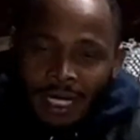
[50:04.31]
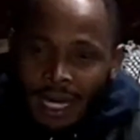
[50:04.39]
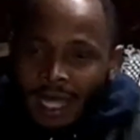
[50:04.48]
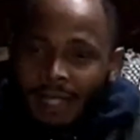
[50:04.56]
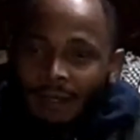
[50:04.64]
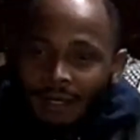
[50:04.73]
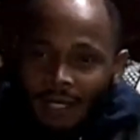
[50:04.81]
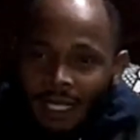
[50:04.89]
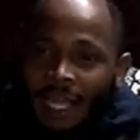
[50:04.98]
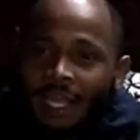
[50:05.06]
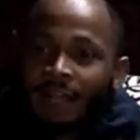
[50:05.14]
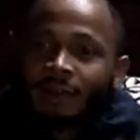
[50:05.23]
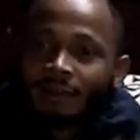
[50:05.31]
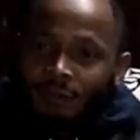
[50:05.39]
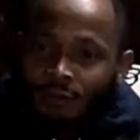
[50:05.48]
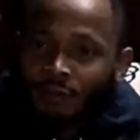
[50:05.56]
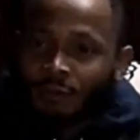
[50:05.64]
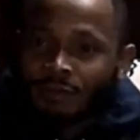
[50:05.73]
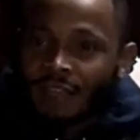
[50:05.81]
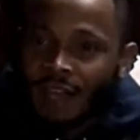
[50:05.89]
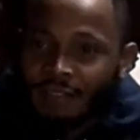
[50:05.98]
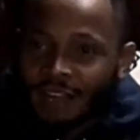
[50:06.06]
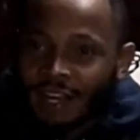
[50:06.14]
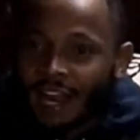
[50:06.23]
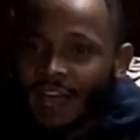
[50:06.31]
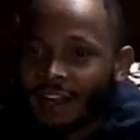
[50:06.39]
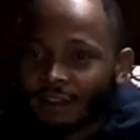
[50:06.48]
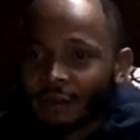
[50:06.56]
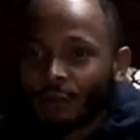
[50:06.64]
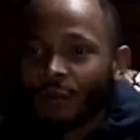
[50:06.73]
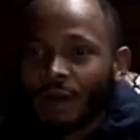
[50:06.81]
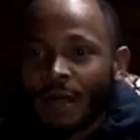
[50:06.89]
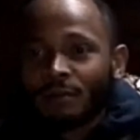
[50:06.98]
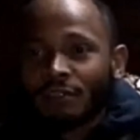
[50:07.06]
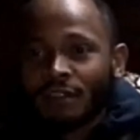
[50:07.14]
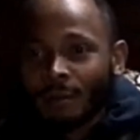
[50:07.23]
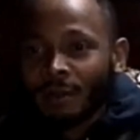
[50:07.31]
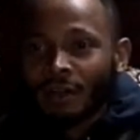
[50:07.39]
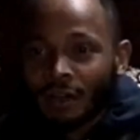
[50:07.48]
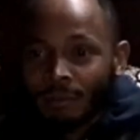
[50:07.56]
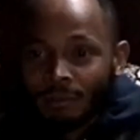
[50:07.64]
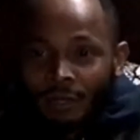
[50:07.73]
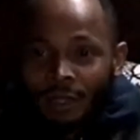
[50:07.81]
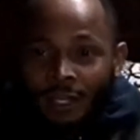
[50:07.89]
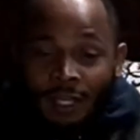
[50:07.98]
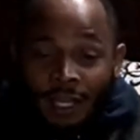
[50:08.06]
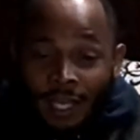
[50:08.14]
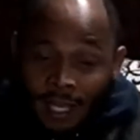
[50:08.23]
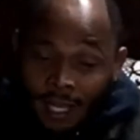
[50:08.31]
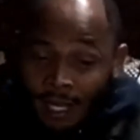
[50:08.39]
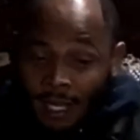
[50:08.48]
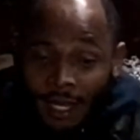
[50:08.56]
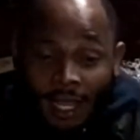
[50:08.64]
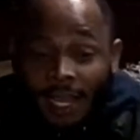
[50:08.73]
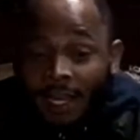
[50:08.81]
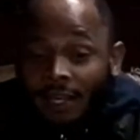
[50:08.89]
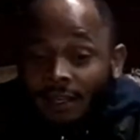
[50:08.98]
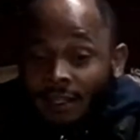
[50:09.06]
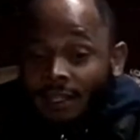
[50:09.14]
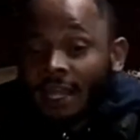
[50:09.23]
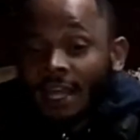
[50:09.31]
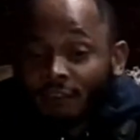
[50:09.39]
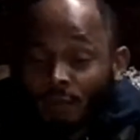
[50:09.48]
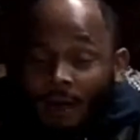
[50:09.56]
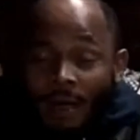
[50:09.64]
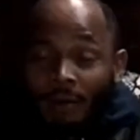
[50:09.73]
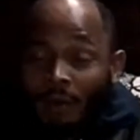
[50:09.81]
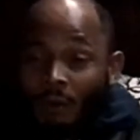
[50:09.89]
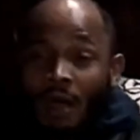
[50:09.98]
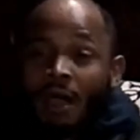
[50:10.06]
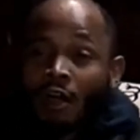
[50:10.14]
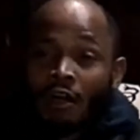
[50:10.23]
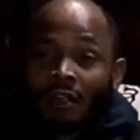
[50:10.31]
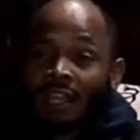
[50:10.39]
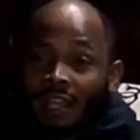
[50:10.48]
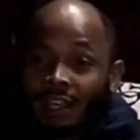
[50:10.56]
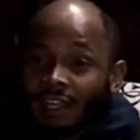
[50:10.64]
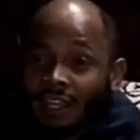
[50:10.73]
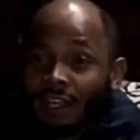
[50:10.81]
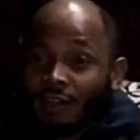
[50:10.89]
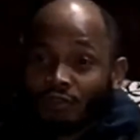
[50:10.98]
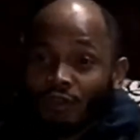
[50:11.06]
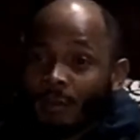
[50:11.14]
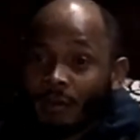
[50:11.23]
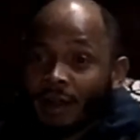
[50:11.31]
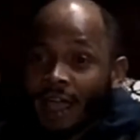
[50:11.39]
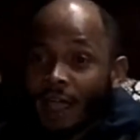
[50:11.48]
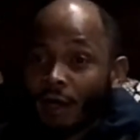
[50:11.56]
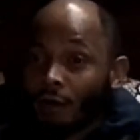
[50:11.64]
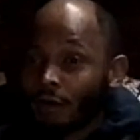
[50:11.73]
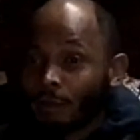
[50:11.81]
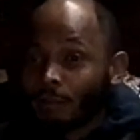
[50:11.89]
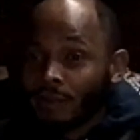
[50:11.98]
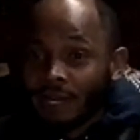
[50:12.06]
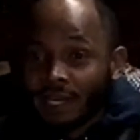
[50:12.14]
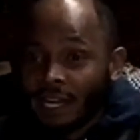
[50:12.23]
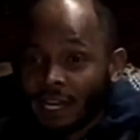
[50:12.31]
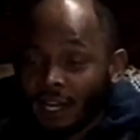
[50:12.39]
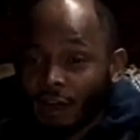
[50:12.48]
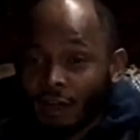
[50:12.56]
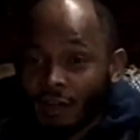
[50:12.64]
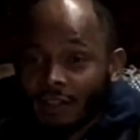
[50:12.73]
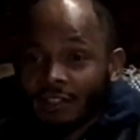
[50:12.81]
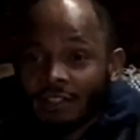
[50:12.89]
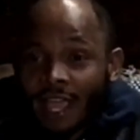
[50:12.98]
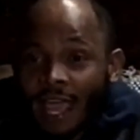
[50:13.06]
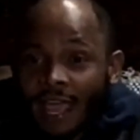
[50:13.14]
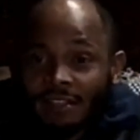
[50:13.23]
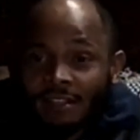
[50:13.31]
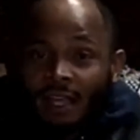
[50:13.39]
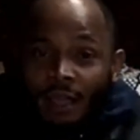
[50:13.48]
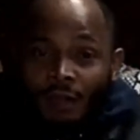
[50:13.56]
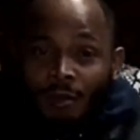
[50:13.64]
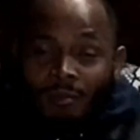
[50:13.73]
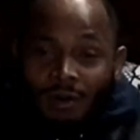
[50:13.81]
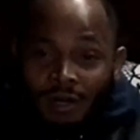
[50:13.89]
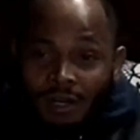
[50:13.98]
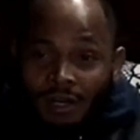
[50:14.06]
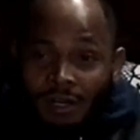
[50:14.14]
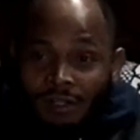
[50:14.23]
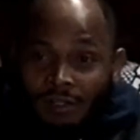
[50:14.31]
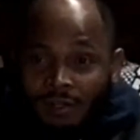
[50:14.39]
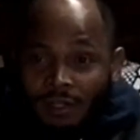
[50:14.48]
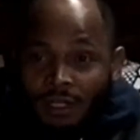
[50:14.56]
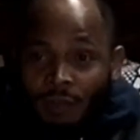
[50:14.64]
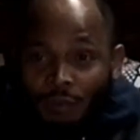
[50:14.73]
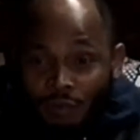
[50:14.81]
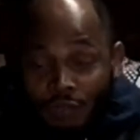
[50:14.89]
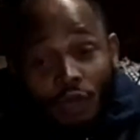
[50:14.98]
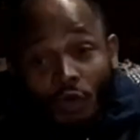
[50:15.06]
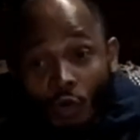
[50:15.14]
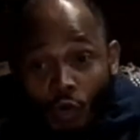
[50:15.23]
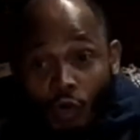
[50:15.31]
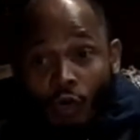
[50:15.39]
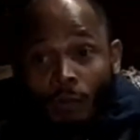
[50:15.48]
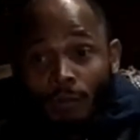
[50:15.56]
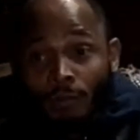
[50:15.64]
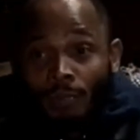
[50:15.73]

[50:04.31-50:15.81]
Like, again, from South Carolina, when I was coming up, and that's probably why R. Kelly in trouble now, and P. Diddy and all these cats, because it was a norm.